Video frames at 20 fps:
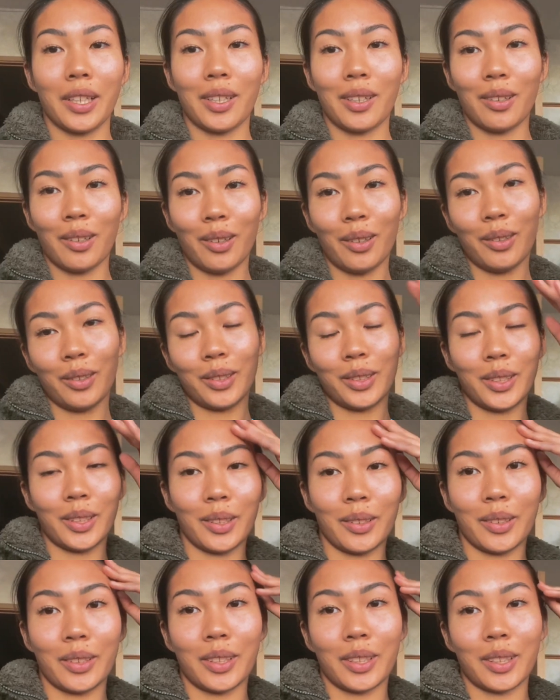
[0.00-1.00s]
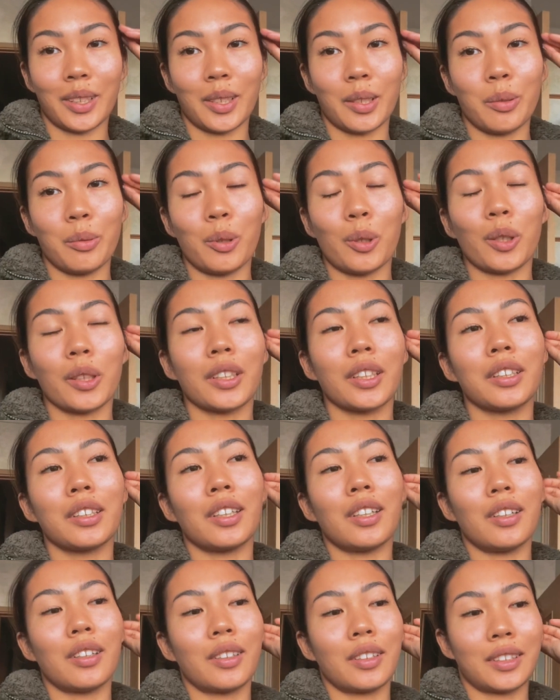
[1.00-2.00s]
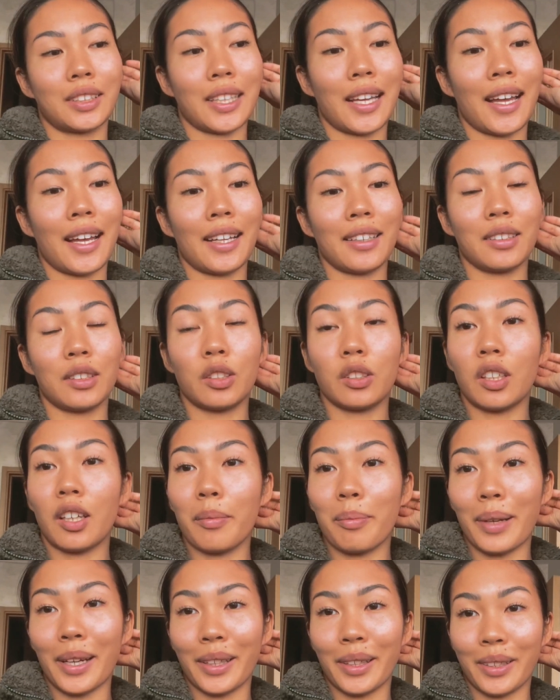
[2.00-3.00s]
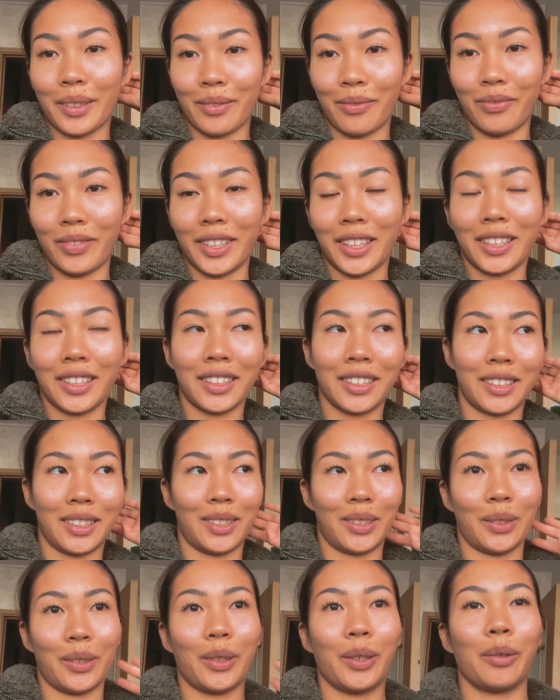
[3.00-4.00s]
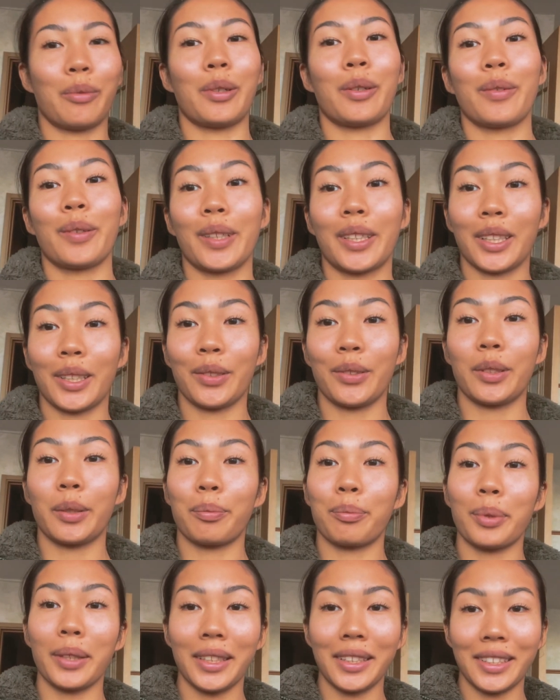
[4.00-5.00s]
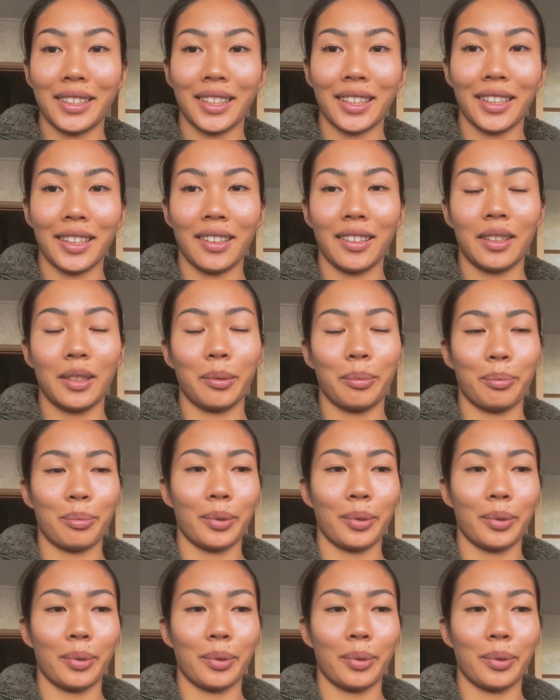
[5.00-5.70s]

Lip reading: are also going to go walk the dogs and stop by the convenience store where we can use a printer to